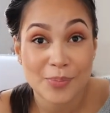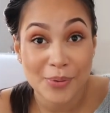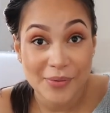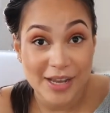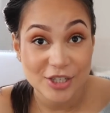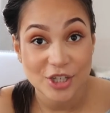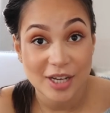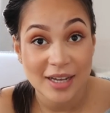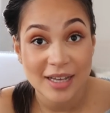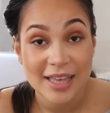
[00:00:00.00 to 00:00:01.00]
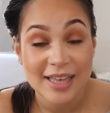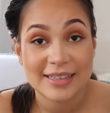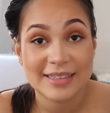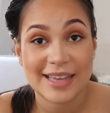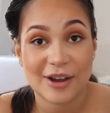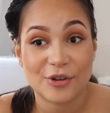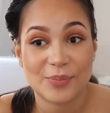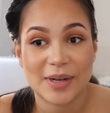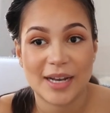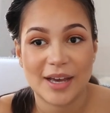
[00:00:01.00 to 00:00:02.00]
pressure down
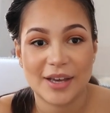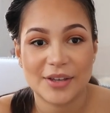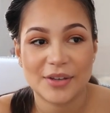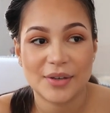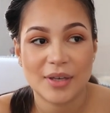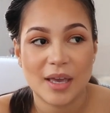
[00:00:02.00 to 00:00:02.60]
below.